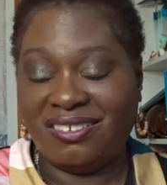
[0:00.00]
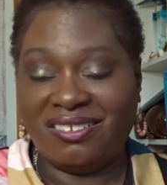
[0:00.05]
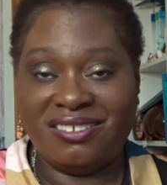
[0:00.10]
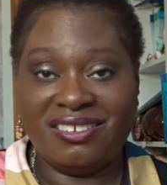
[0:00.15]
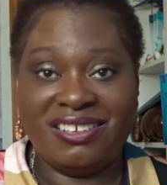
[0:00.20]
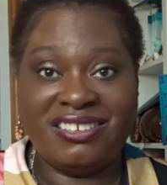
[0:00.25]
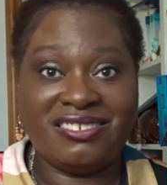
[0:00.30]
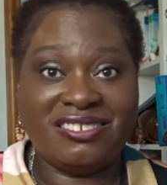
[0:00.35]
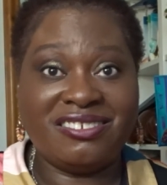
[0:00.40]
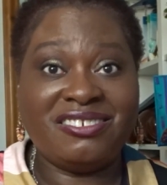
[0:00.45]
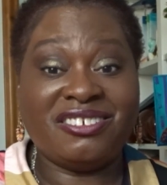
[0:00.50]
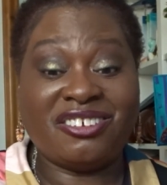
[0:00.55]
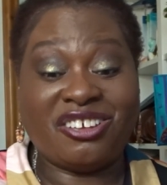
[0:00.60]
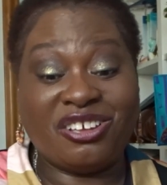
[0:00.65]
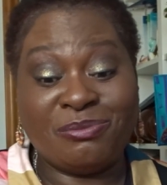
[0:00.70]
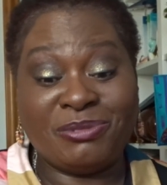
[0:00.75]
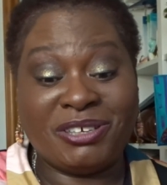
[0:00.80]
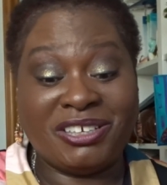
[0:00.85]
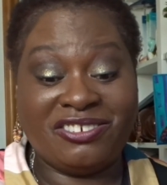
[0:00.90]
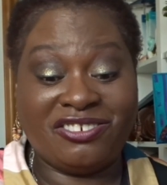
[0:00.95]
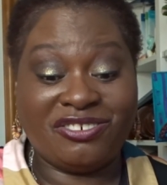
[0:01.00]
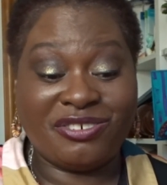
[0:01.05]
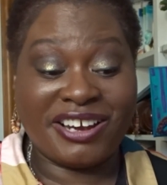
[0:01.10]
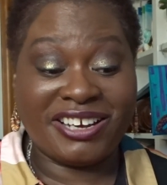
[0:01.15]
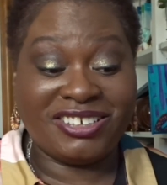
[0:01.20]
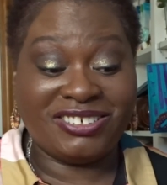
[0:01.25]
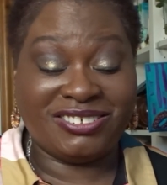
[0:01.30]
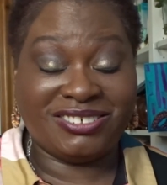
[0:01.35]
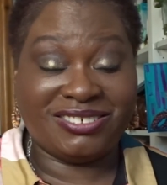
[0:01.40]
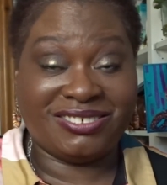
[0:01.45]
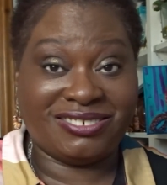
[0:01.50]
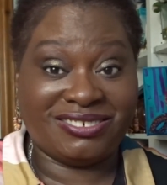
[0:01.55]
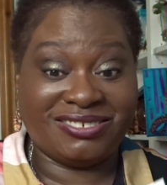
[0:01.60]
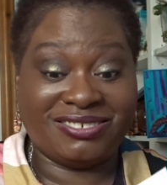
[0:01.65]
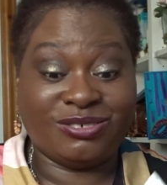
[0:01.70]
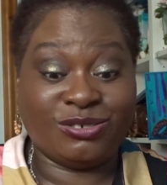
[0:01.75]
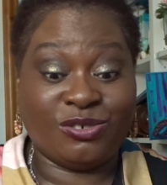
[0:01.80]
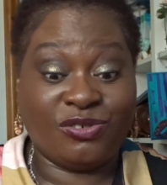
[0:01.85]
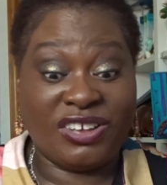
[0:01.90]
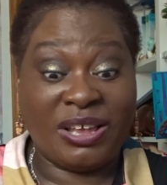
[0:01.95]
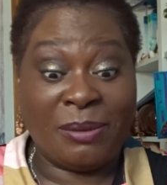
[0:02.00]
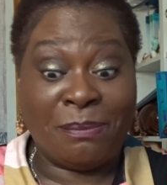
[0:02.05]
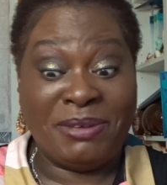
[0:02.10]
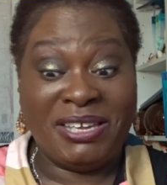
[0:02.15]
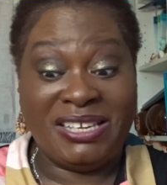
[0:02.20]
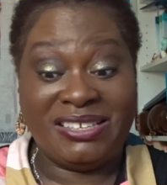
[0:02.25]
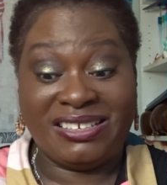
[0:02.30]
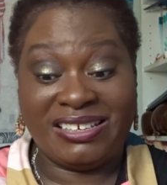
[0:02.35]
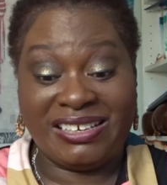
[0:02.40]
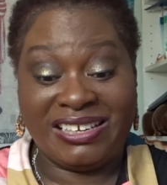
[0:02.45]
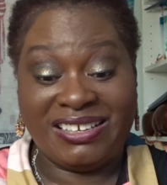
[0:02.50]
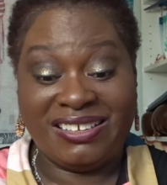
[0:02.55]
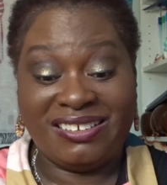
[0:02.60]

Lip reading: It's gonna go in my trash sort of immediately,